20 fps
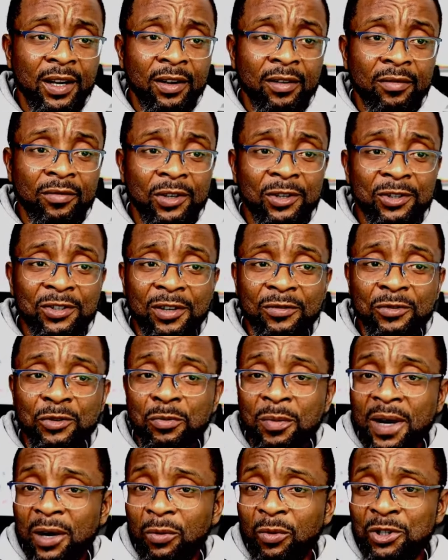For those of you who
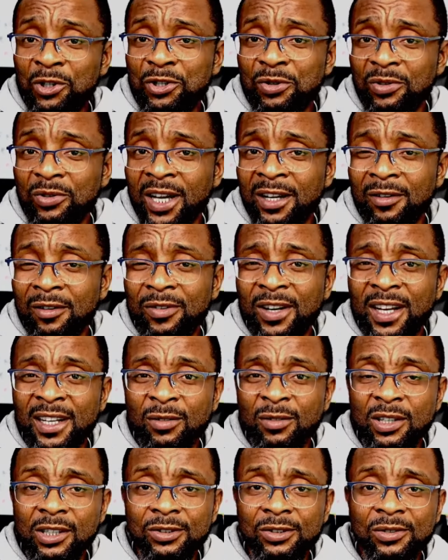might want to kind of learn one
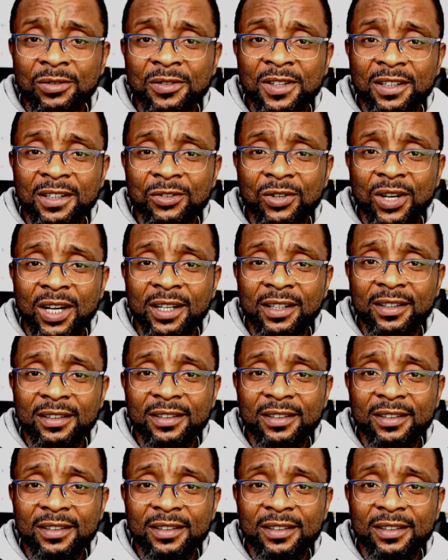or two things, right?